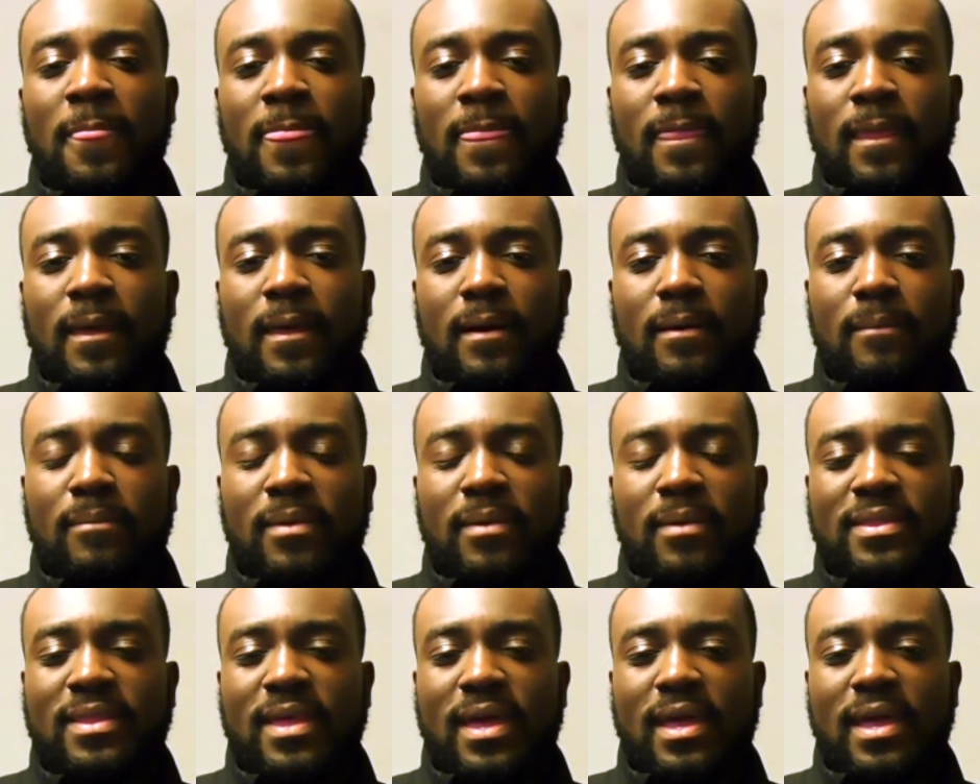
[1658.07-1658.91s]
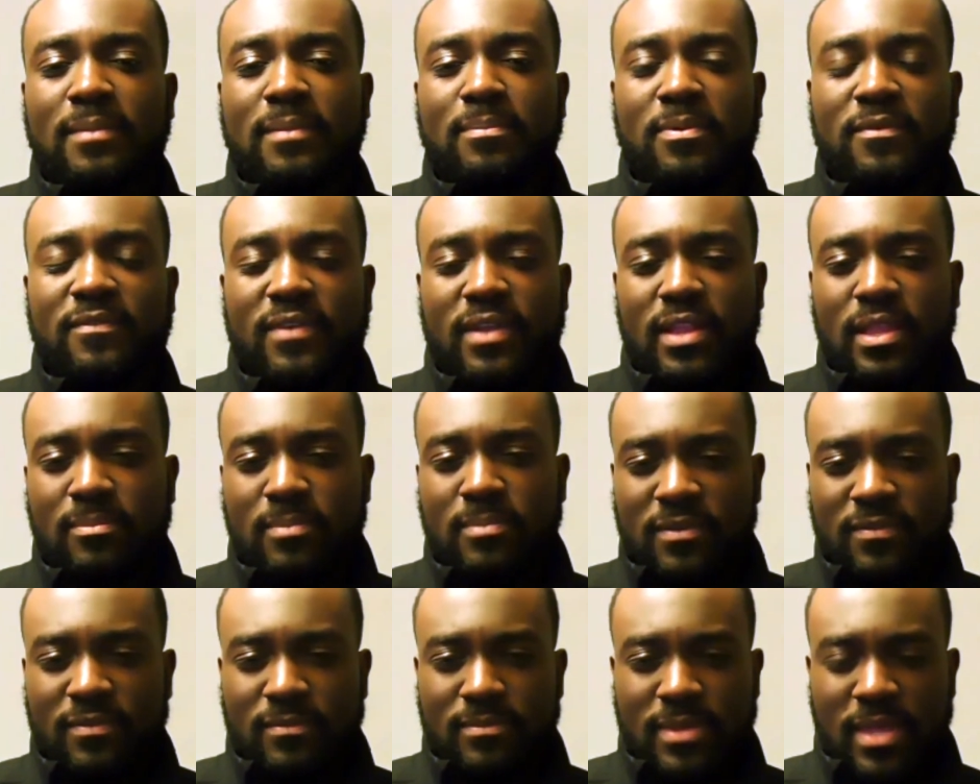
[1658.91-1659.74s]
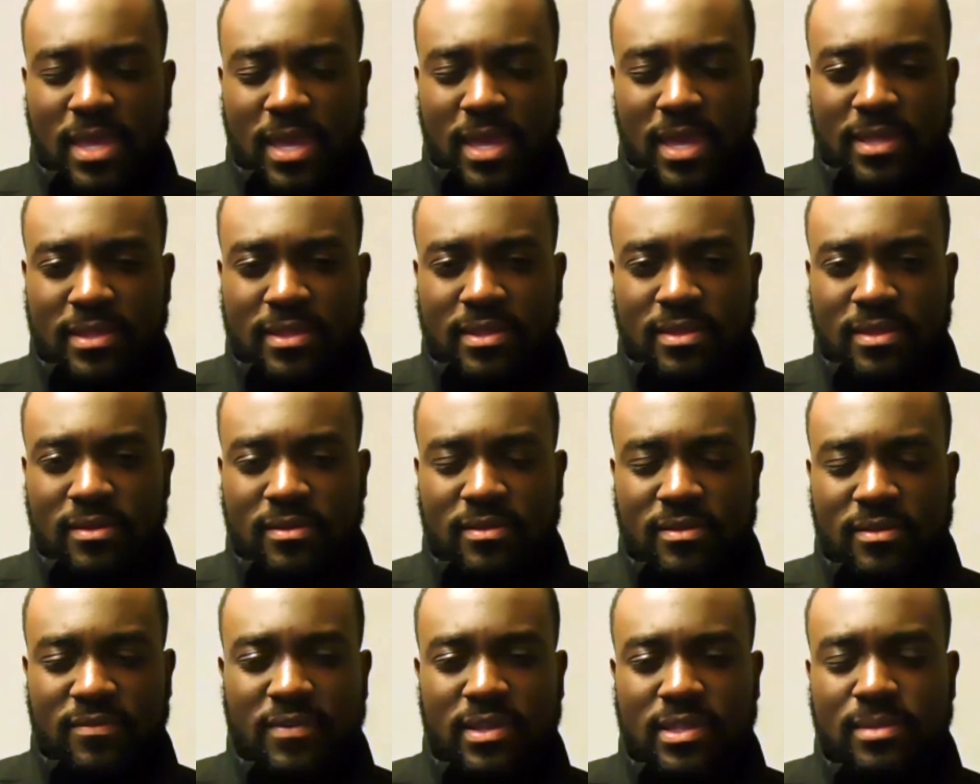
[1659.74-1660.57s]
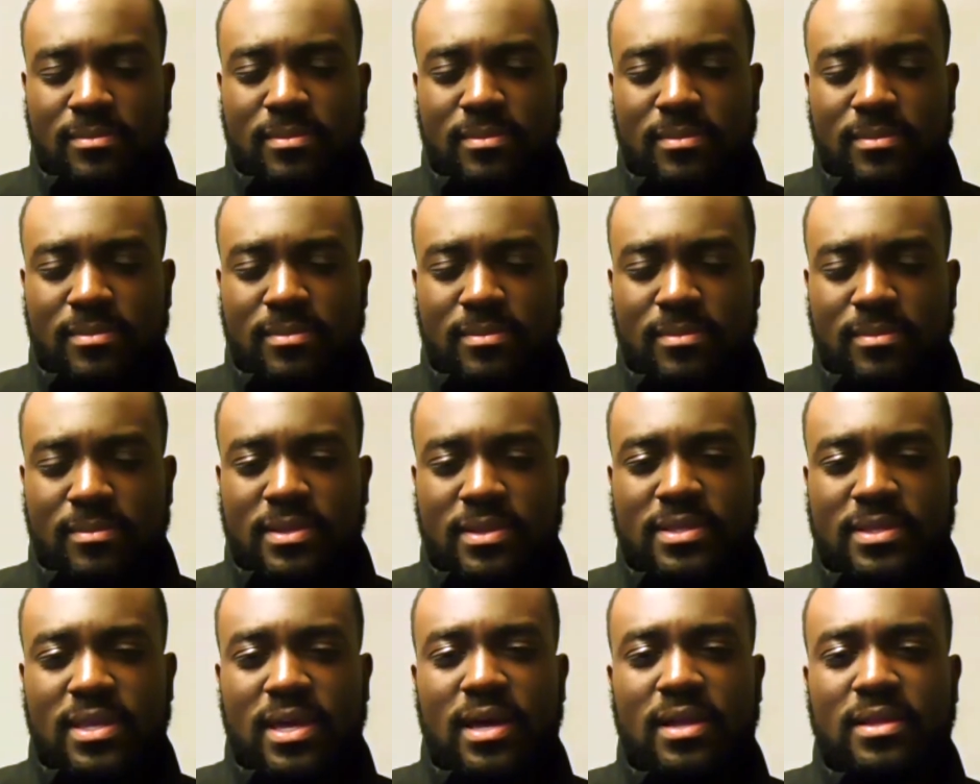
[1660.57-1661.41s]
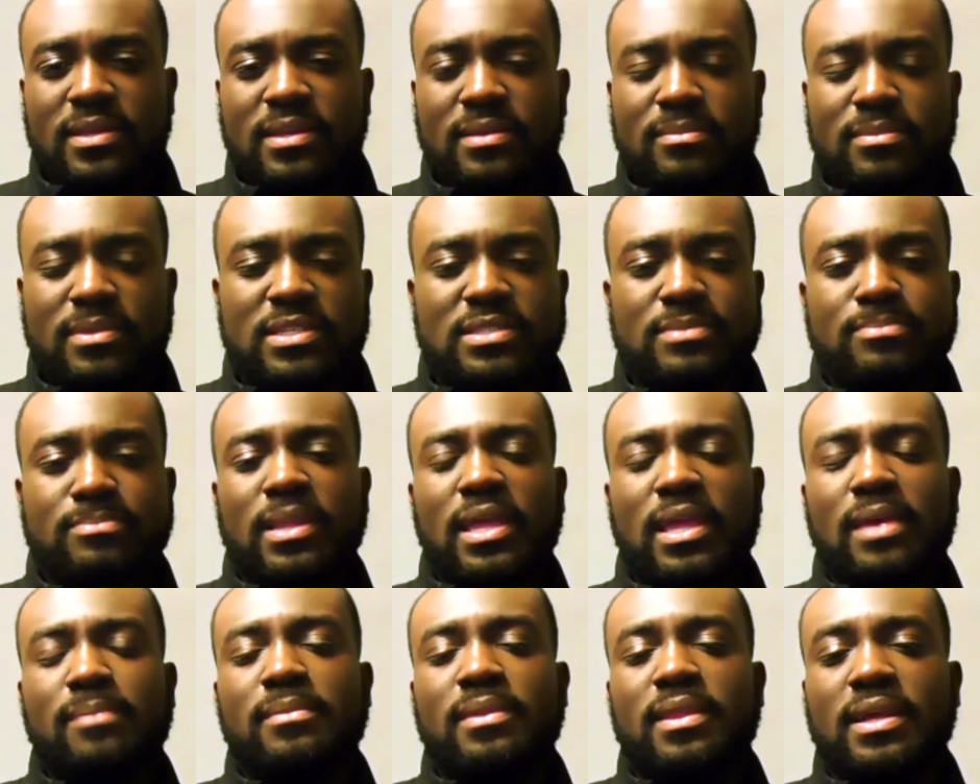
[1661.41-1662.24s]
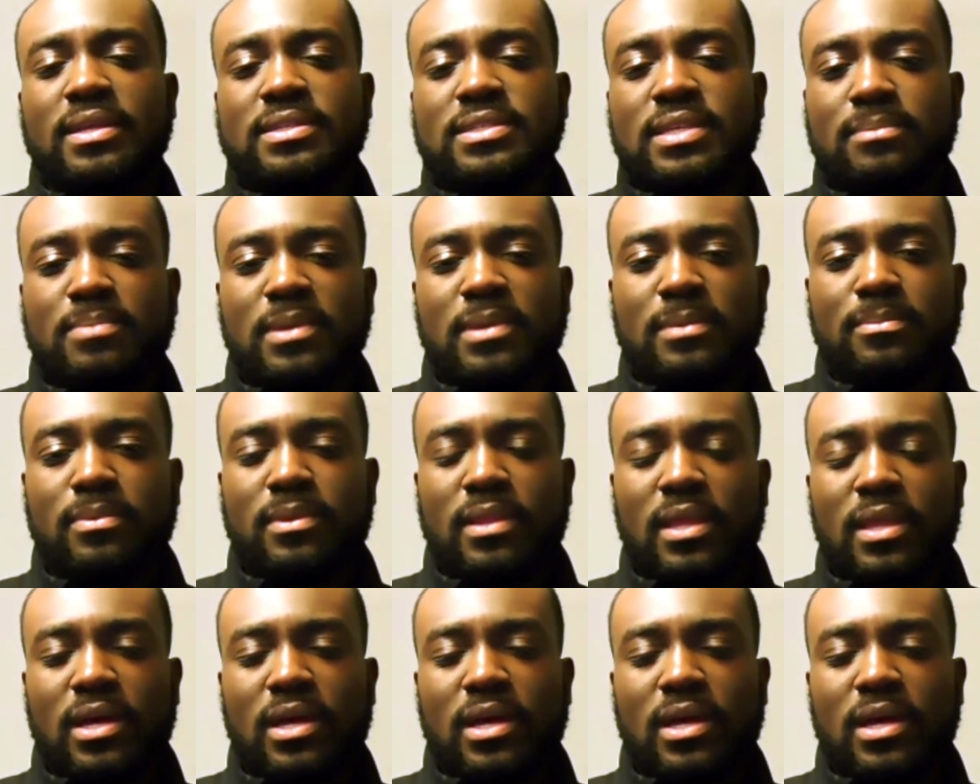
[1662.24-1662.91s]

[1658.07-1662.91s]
And that prevented me from taking the victim mentality and just blame things on people like,